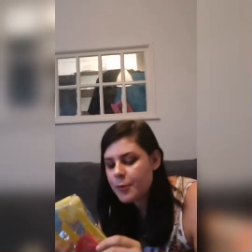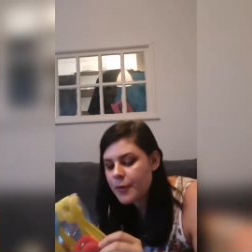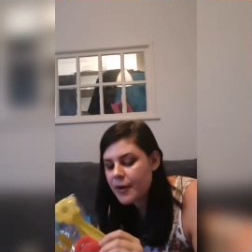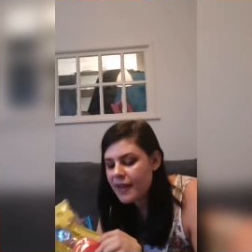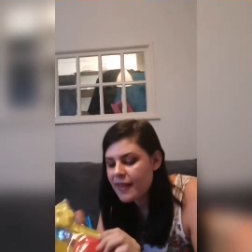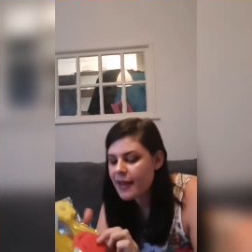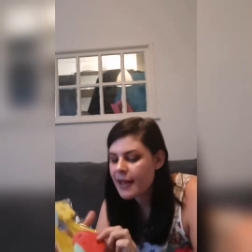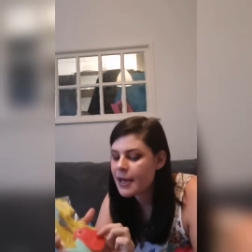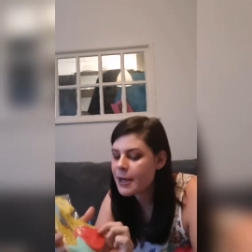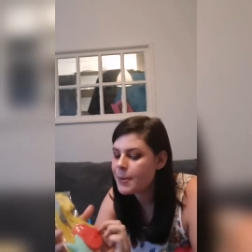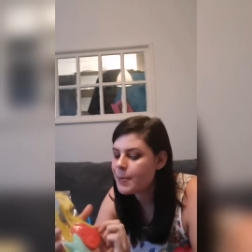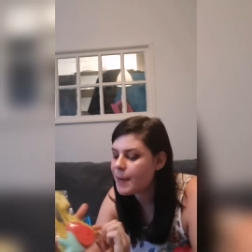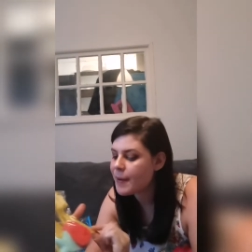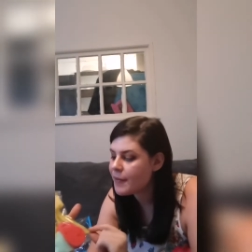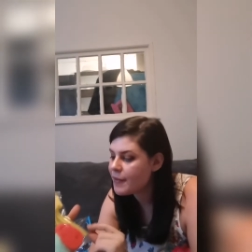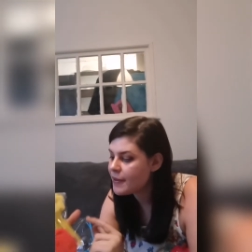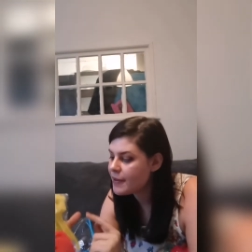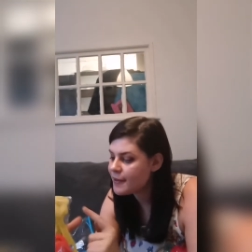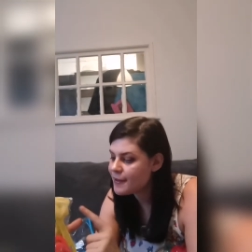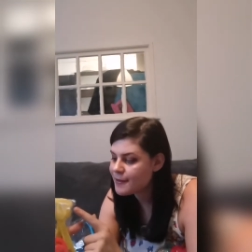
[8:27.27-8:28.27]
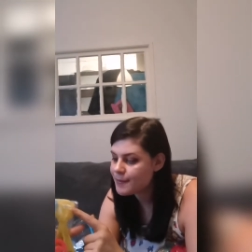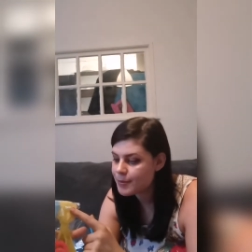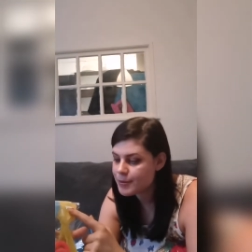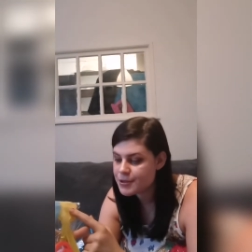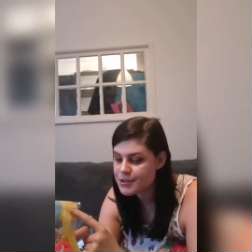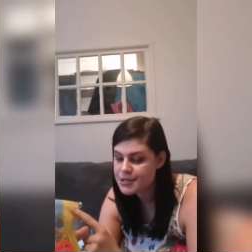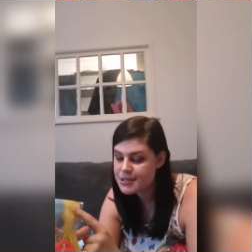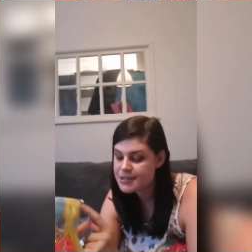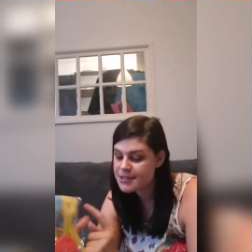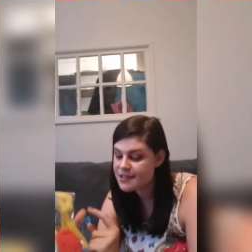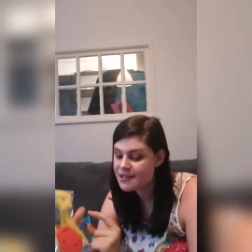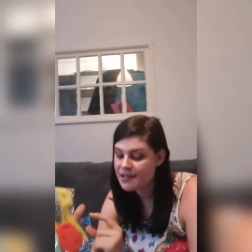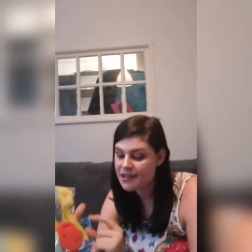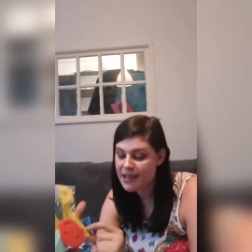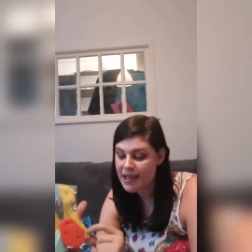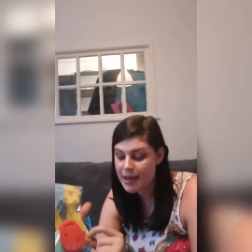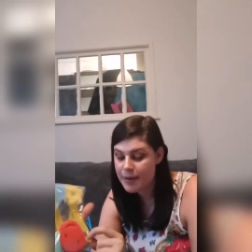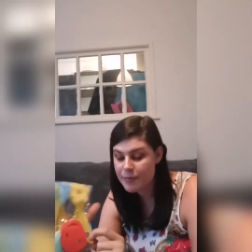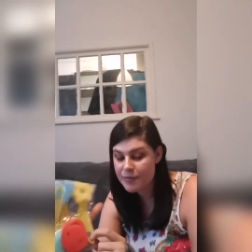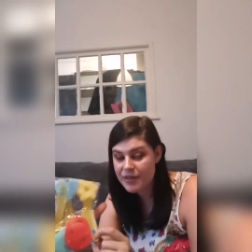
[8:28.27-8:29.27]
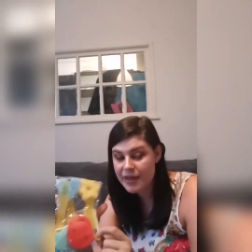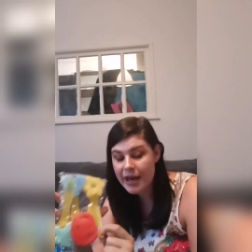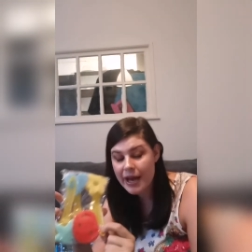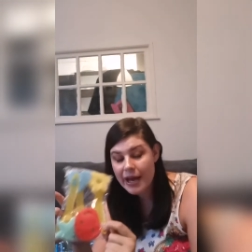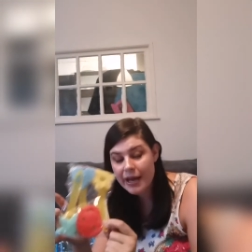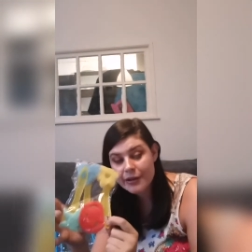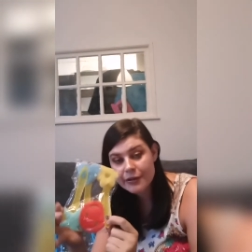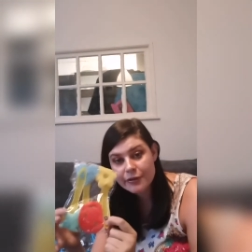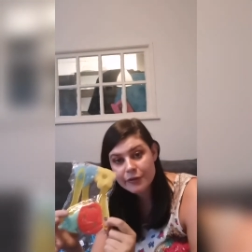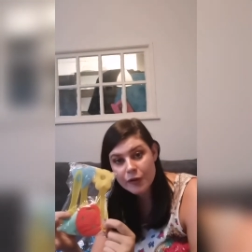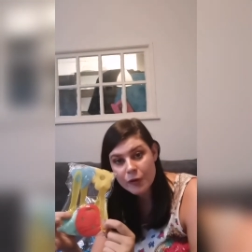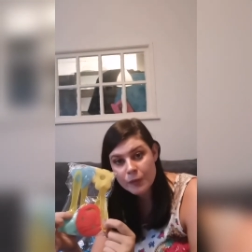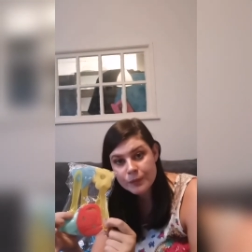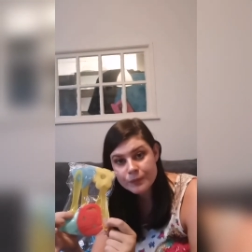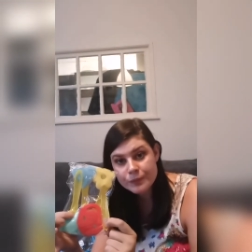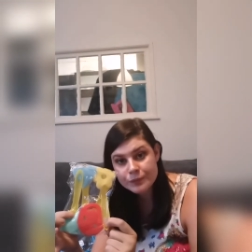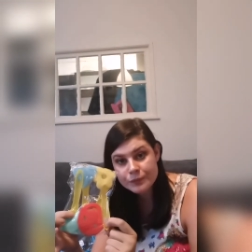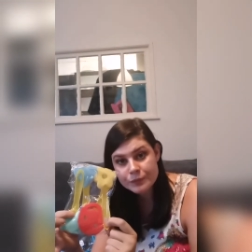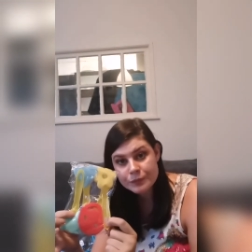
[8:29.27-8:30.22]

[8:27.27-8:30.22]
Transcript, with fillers: but what I like about these sponges is it came with a handle.